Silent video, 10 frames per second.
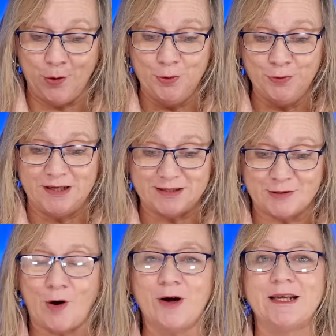who this
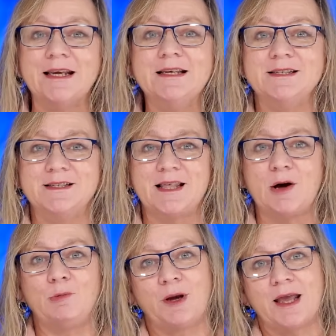God is
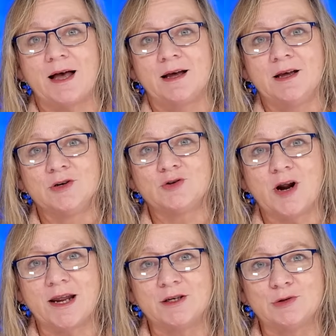that we are
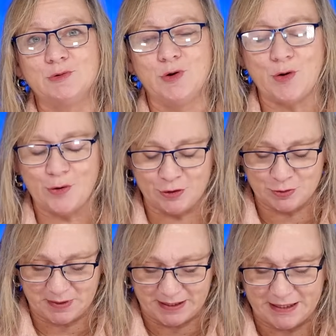trying to learn
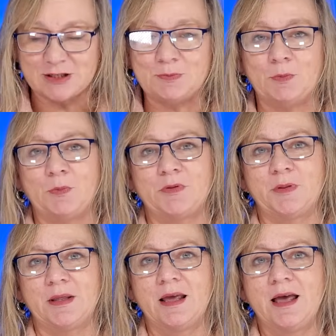to be intimate
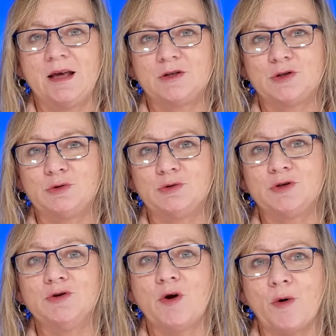with, to,
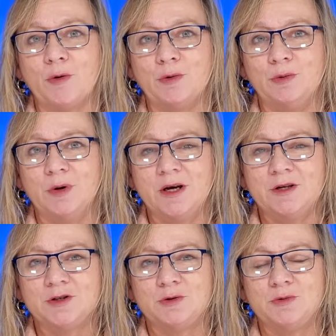to know,
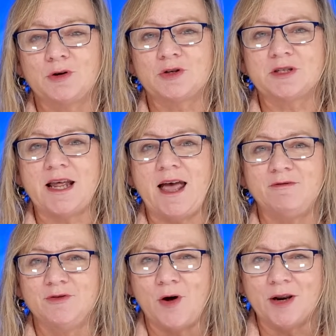to not just
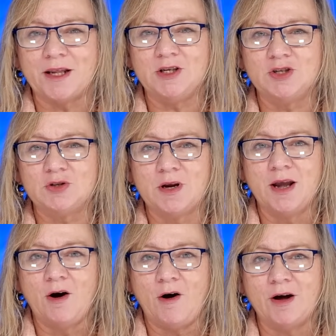have knowledge
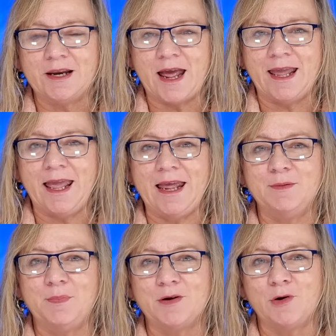in our
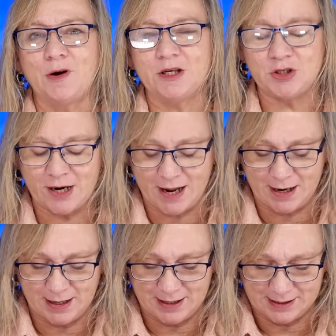head, but knowledge in our
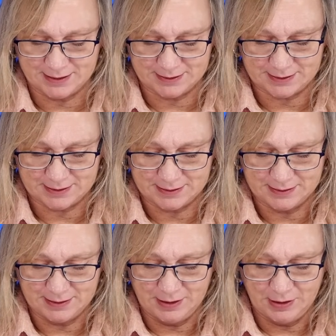heart.
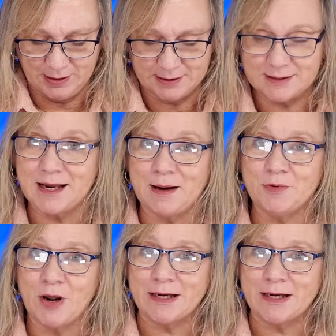Psalm